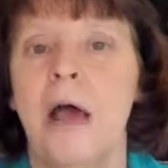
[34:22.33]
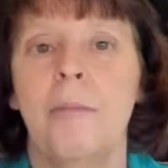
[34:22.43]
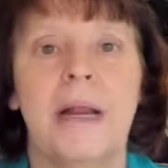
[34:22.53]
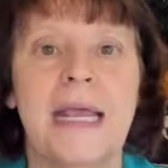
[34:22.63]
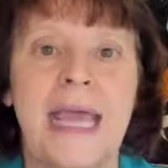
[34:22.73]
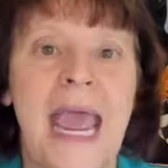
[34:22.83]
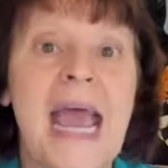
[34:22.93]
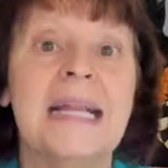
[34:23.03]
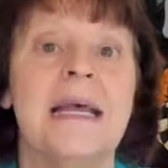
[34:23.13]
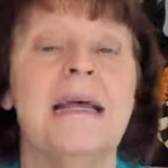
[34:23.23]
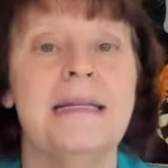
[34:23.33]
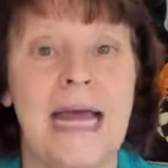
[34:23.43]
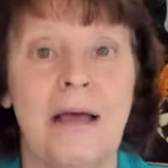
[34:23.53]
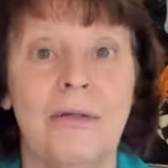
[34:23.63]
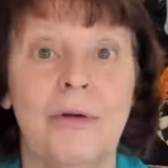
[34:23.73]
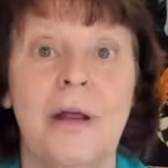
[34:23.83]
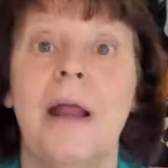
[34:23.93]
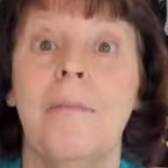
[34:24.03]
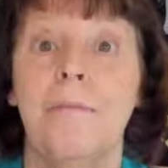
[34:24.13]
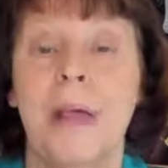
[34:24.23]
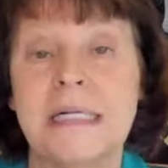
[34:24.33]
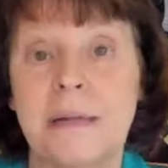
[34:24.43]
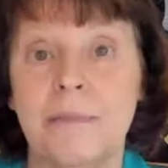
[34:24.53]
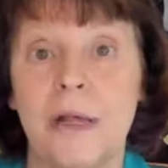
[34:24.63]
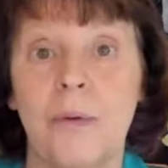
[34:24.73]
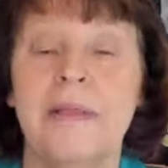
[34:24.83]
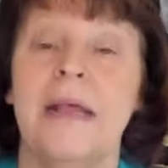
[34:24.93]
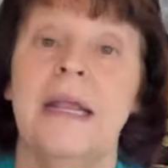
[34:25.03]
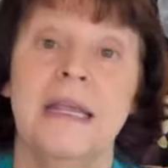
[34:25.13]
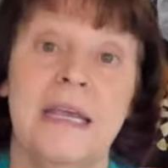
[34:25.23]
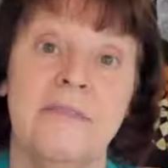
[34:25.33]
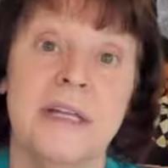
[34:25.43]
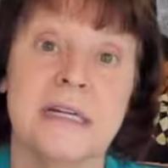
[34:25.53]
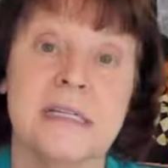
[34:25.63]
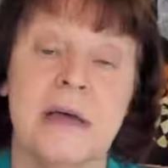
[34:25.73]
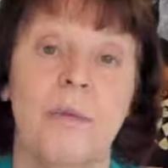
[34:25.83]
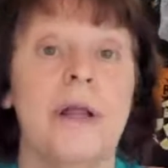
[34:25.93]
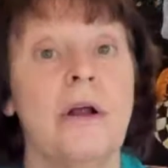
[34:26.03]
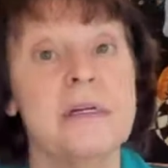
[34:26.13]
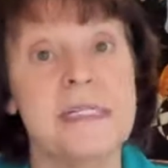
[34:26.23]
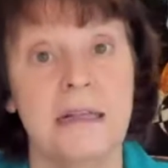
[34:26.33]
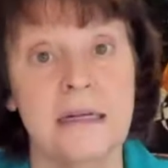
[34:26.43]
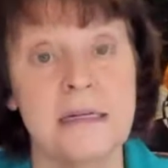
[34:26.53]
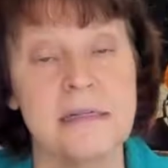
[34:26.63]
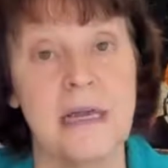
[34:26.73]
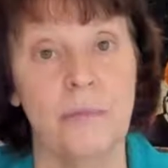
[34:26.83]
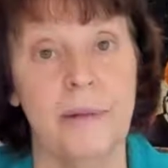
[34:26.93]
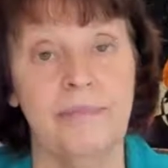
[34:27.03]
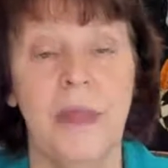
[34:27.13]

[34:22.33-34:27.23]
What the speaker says: but I can't download it, make something with it, give it to someone, or sell it to someone.